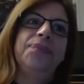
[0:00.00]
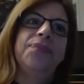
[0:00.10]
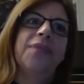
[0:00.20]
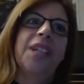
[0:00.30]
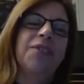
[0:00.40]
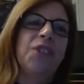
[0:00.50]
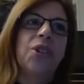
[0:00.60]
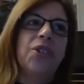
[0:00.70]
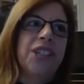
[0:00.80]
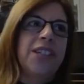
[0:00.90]
I've gone
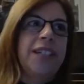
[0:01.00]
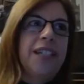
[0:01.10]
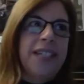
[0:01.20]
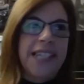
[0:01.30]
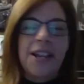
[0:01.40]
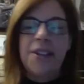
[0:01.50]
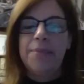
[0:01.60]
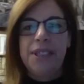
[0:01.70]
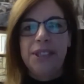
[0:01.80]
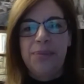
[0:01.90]
on to learn so
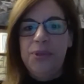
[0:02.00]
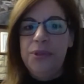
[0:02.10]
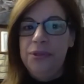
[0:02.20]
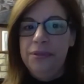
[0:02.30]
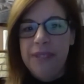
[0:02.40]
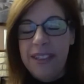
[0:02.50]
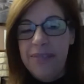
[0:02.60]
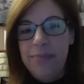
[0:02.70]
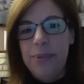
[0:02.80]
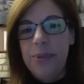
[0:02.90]
much more, and
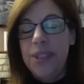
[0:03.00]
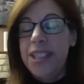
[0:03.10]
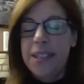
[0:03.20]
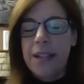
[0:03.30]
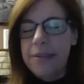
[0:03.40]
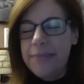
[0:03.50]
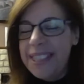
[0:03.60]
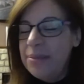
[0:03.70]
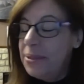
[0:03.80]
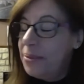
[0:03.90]
I've bought so many
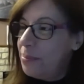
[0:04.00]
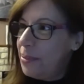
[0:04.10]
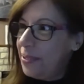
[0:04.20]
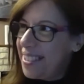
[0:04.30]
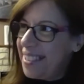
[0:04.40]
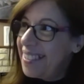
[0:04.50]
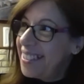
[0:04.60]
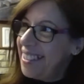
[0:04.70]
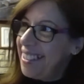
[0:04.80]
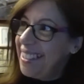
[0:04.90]
more books. I'm
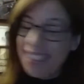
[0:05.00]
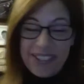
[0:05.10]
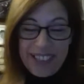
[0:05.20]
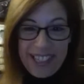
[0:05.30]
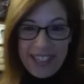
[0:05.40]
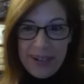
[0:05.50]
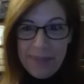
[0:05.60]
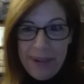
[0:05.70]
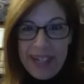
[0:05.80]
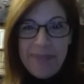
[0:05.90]
thinking I've got to stop
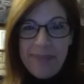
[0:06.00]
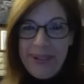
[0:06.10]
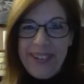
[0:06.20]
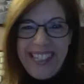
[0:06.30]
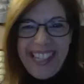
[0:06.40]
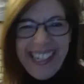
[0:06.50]
buying books.